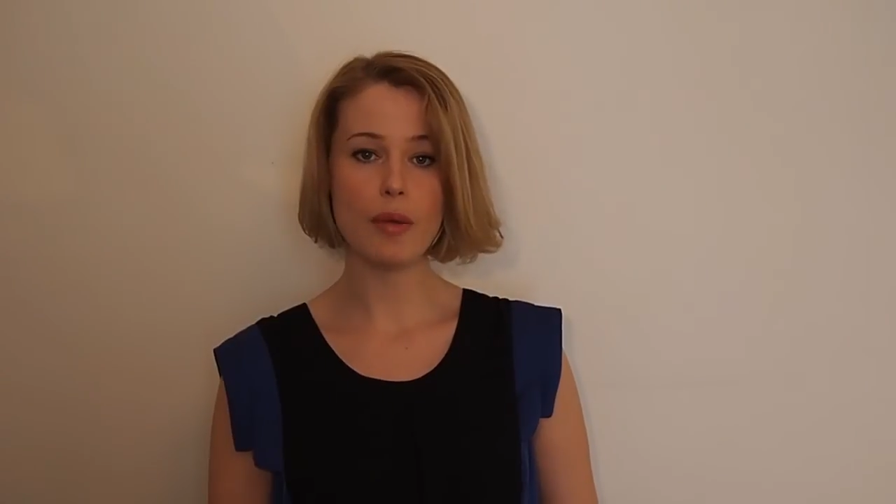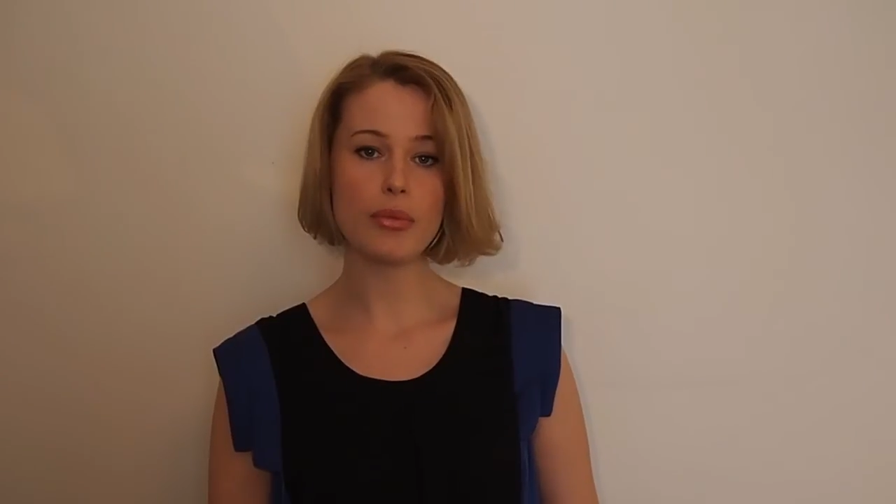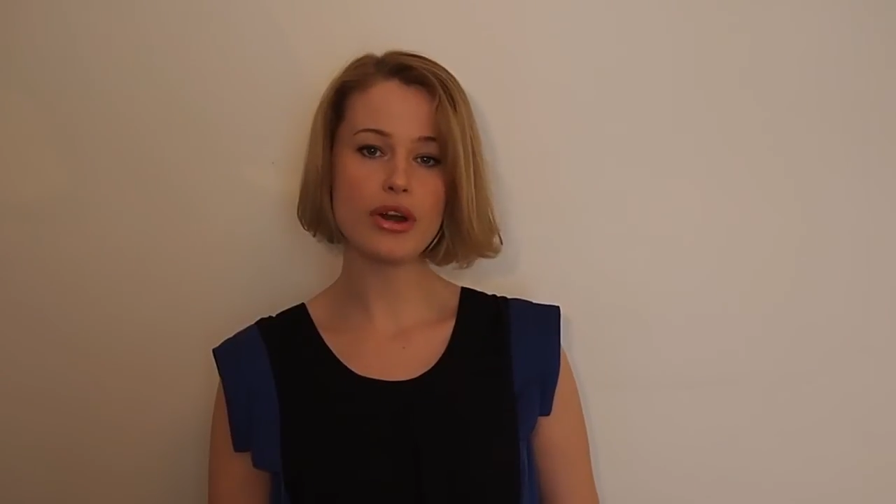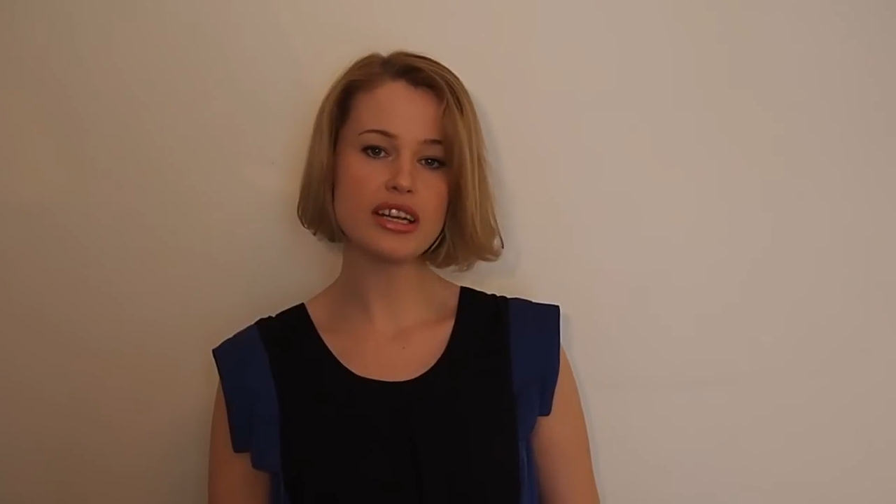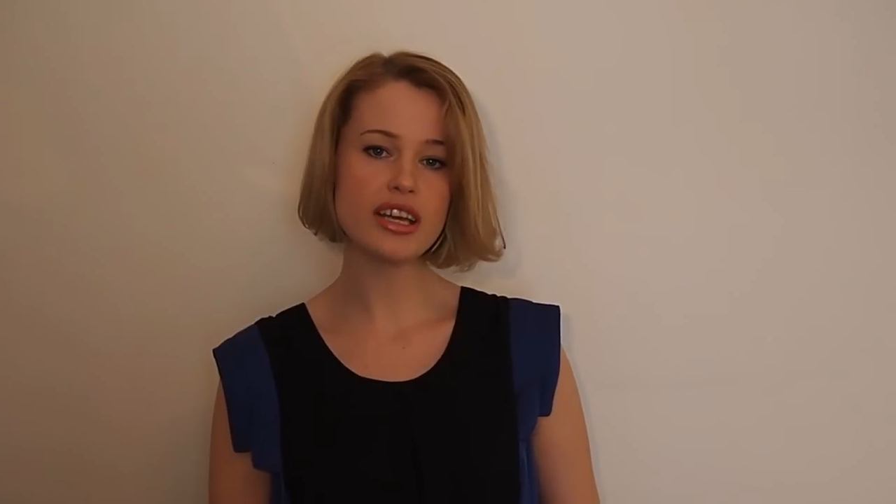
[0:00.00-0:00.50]

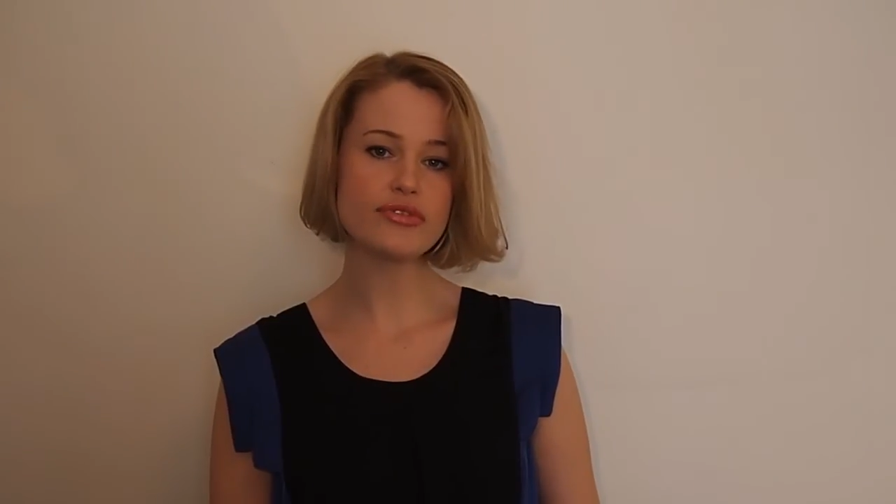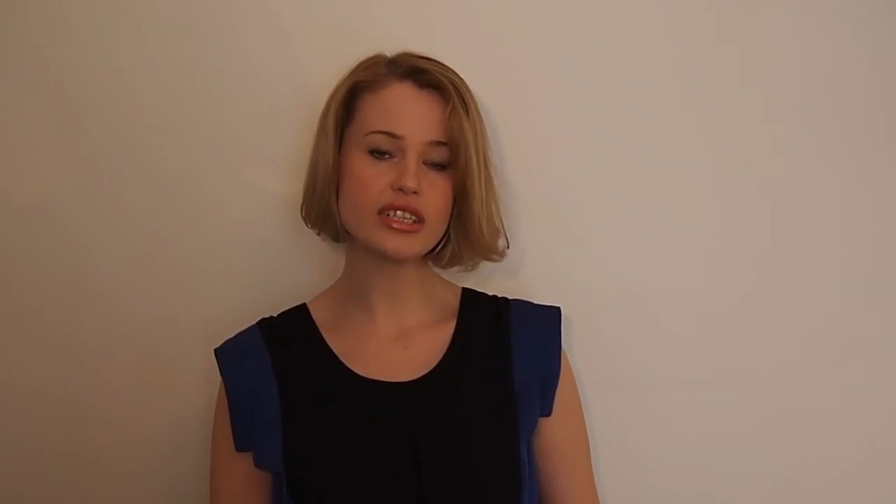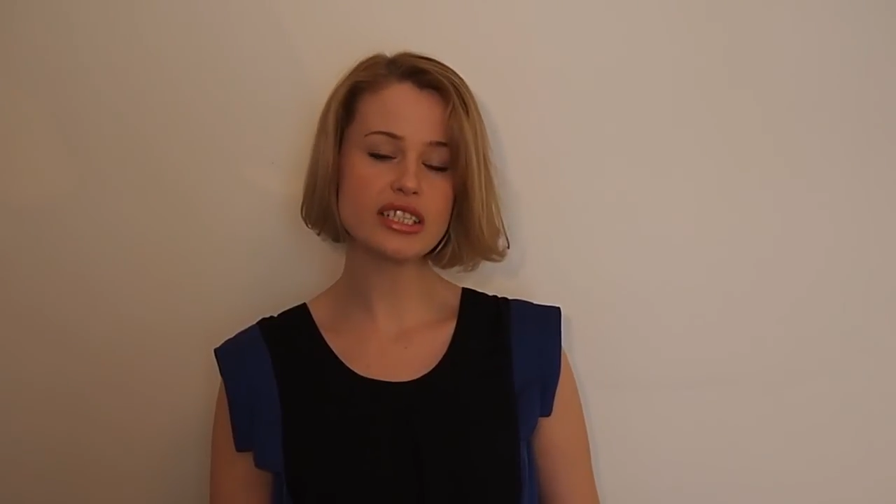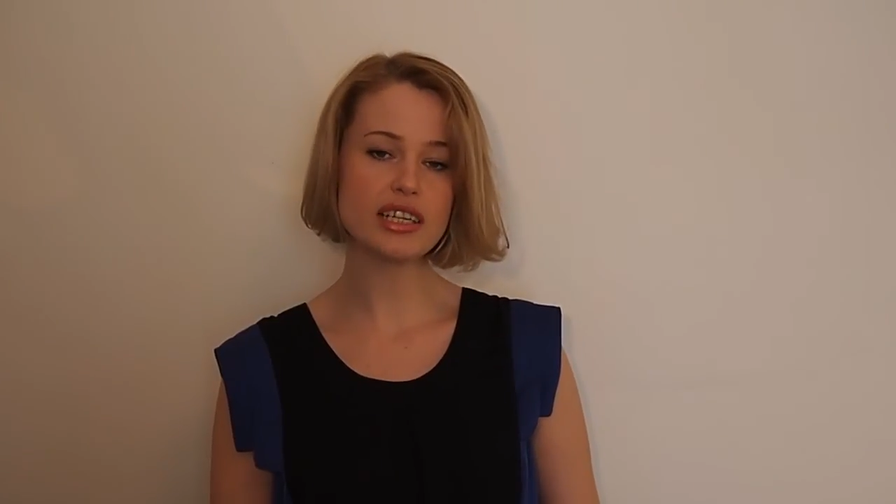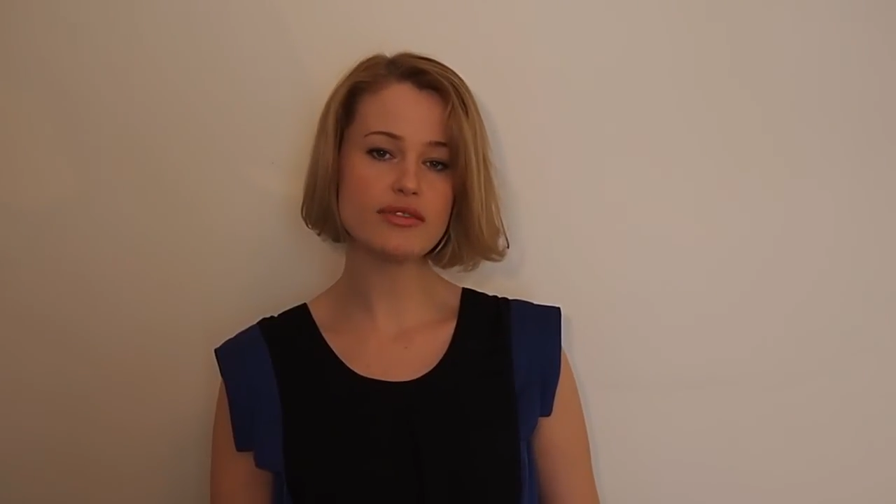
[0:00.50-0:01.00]
Britain has
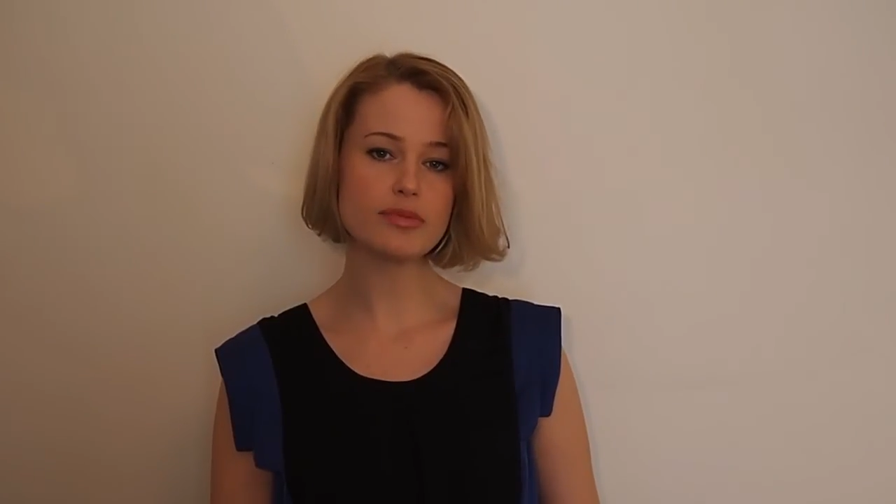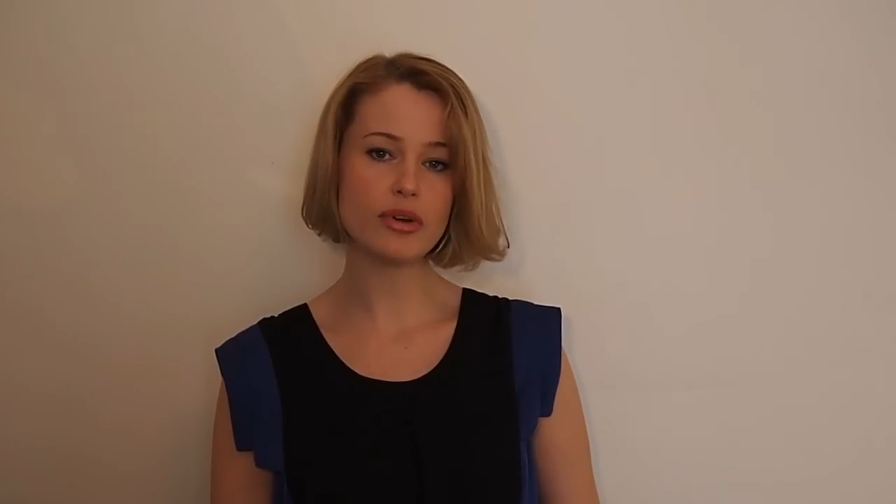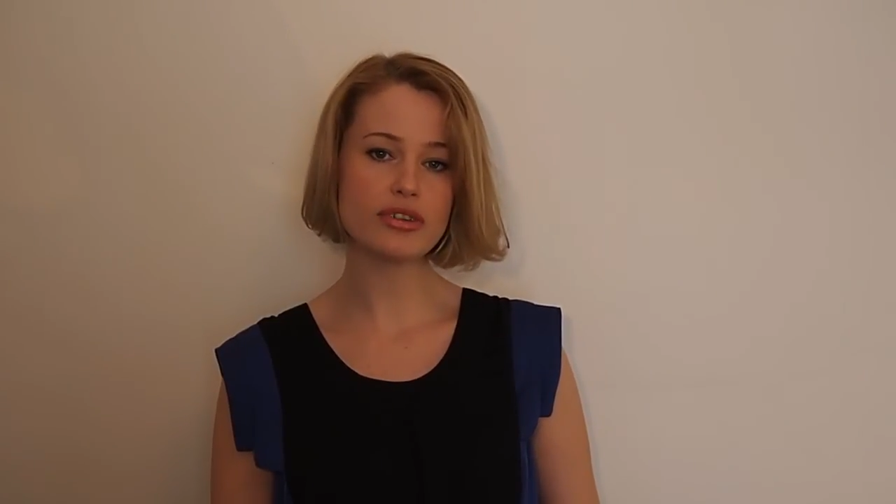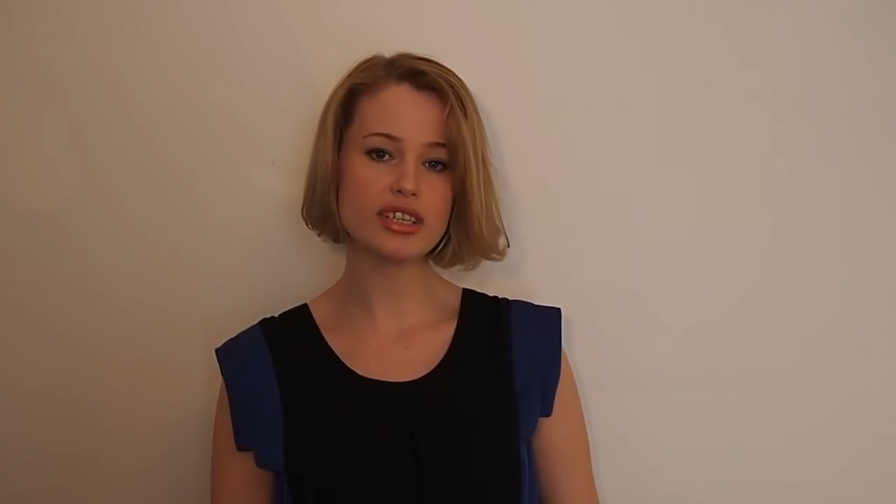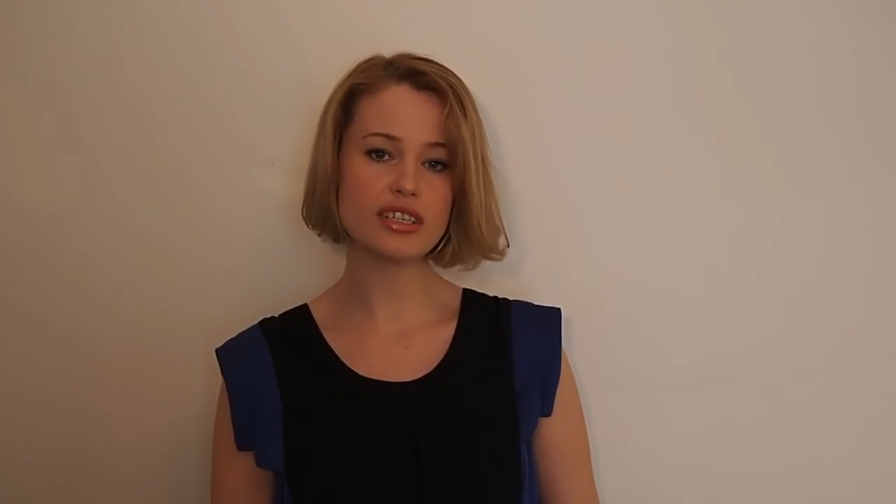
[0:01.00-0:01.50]
recently
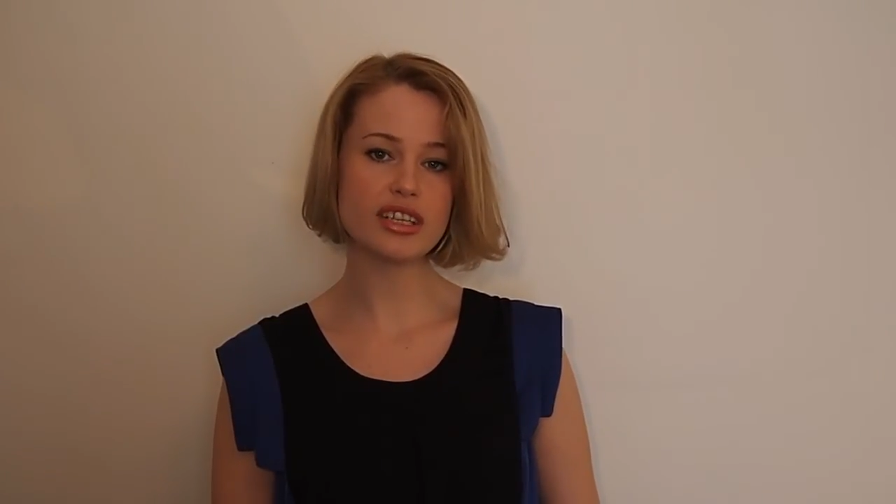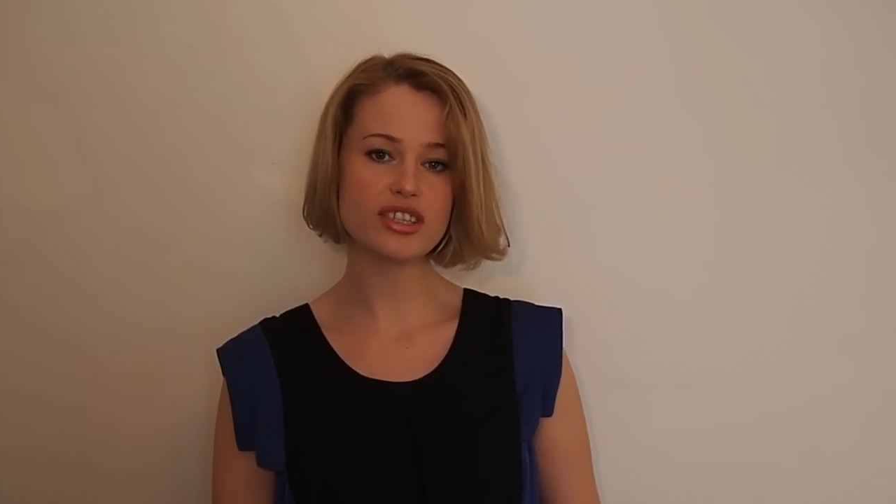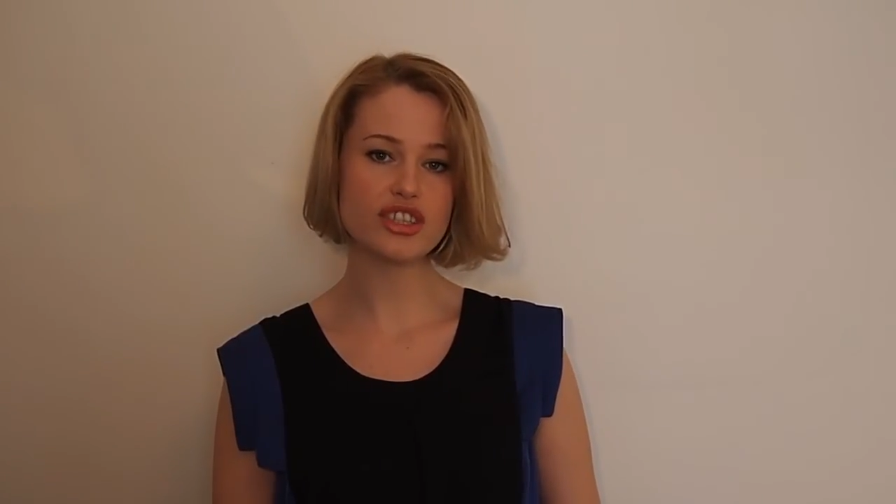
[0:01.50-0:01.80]
responded to this